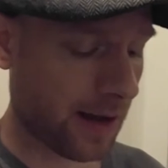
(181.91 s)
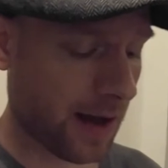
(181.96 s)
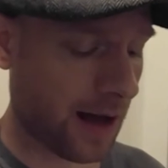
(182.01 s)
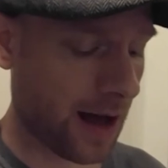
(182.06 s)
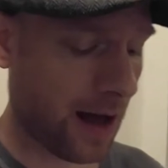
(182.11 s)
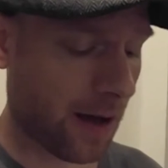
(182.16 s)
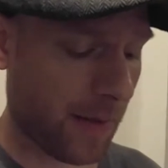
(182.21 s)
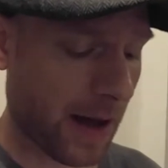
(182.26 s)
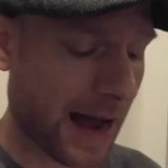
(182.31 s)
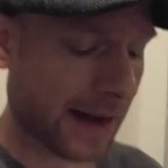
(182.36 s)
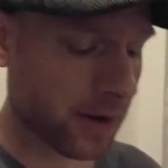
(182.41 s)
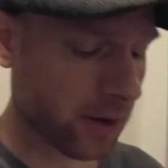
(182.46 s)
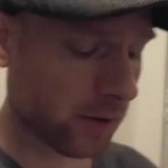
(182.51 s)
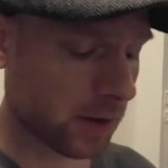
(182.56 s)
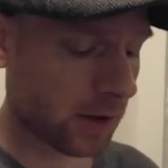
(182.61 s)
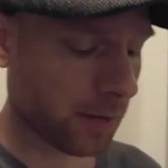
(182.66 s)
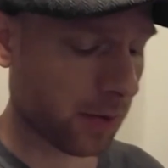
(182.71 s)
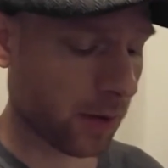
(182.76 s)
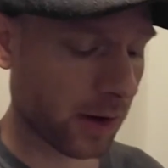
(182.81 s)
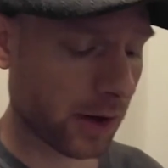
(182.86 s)
Um, I do
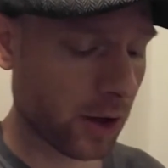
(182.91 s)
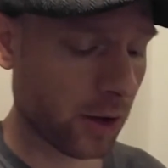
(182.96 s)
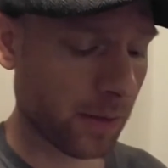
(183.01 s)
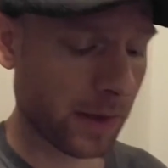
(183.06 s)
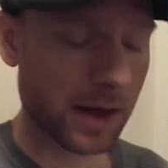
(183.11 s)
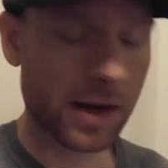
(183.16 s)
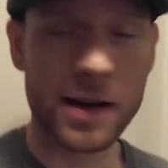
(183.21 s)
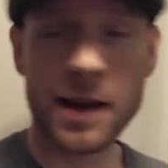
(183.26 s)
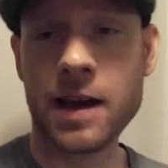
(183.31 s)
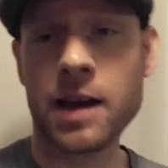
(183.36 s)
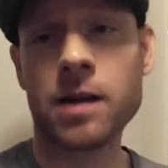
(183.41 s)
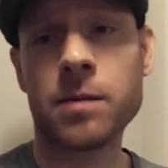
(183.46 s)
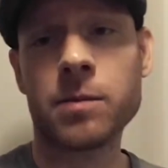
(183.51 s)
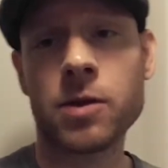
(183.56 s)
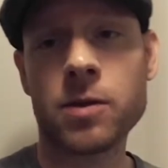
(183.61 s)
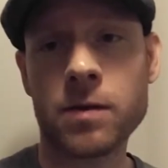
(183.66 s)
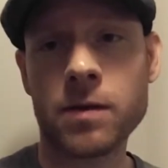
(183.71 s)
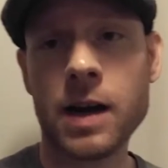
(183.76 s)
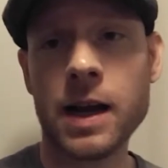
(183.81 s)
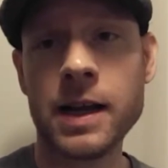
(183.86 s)
support human and
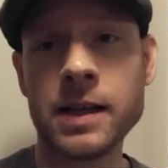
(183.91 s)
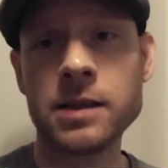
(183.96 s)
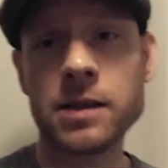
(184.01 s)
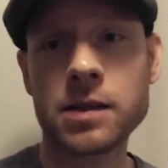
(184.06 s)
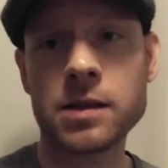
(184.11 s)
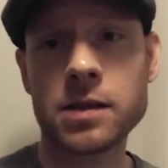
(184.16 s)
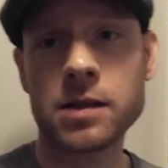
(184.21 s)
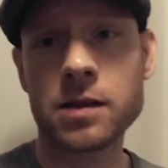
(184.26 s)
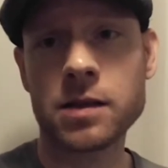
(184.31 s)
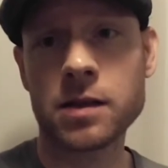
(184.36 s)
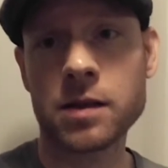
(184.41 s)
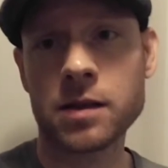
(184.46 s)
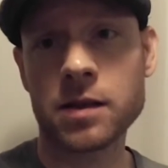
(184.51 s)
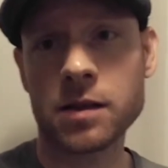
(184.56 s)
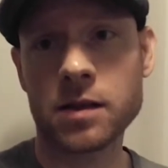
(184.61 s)
animal rights.